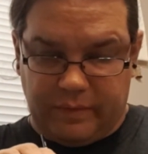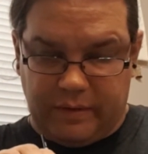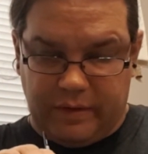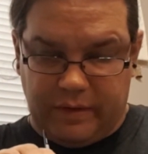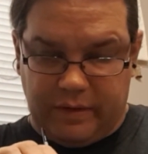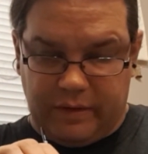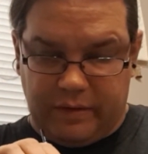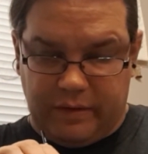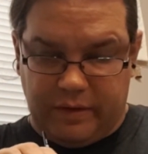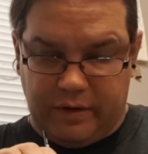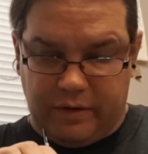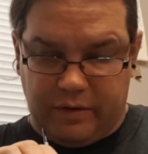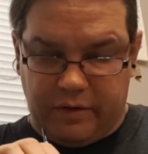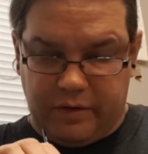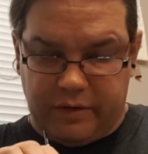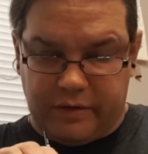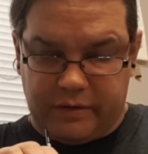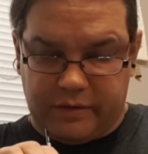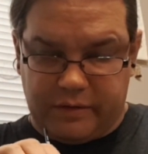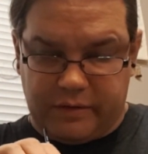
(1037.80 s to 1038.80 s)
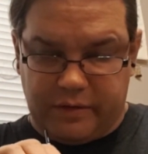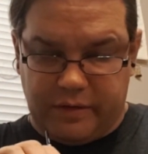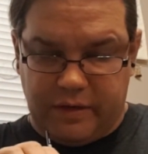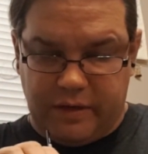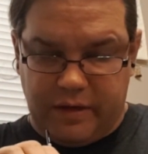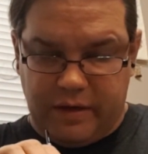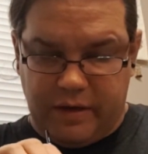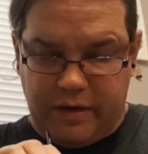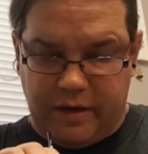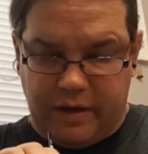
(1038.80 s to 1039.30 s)
and there is
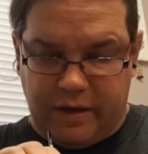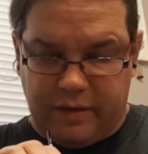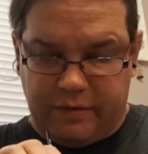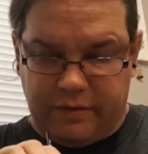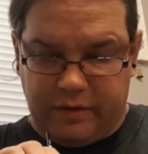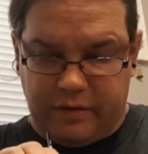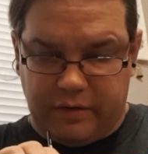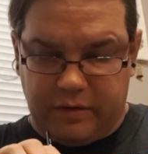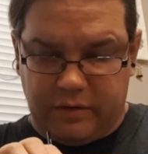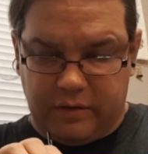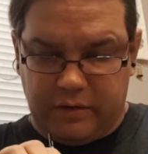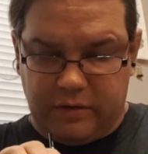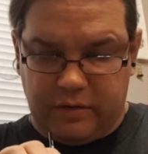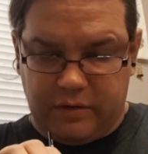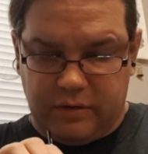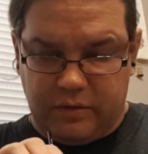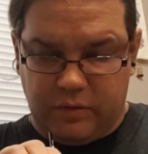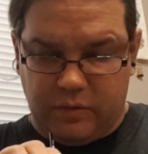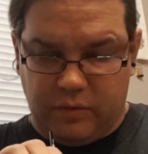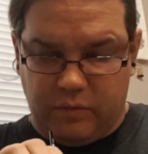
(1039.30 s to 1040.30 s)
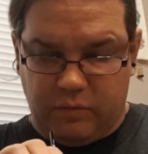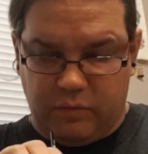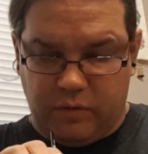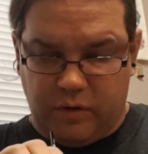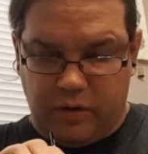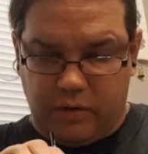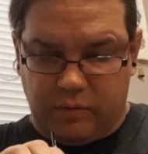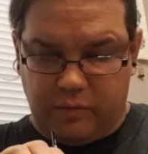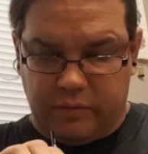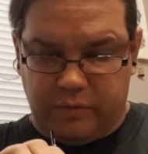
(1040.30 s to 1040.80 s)
nothing
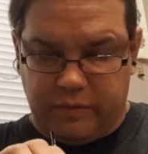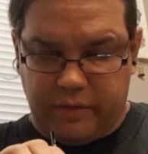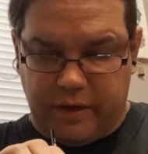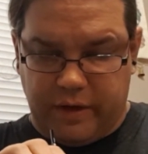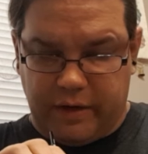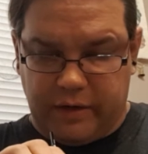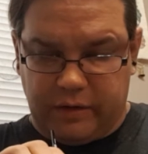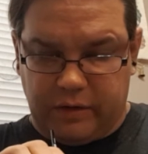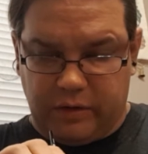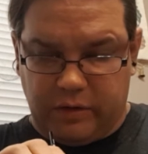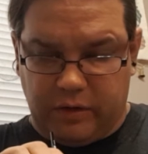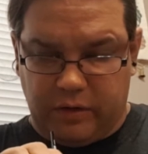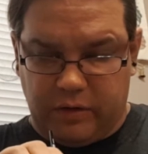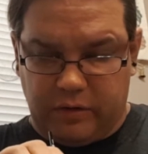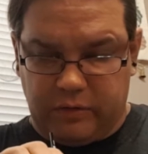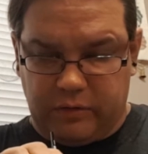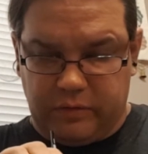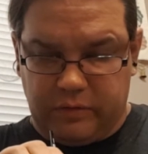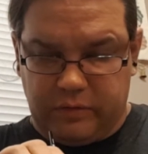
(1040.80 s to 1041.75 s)
wrong with that at all.